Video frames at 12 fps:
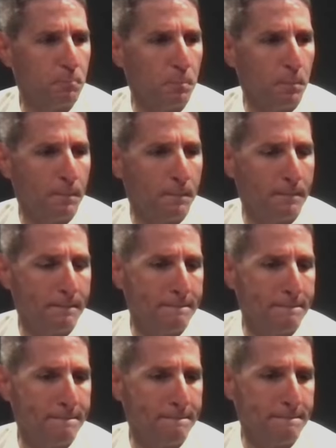
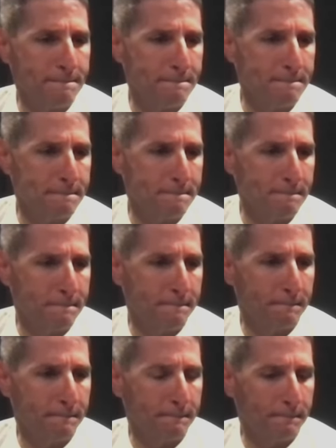
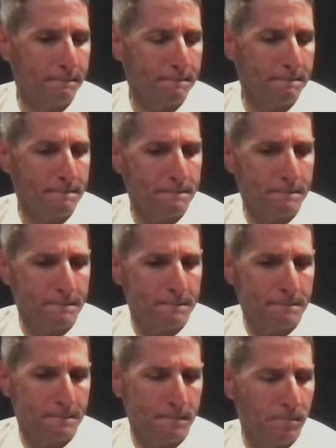
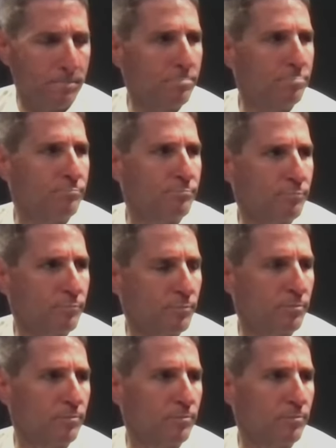No words are spoken by the person on screen.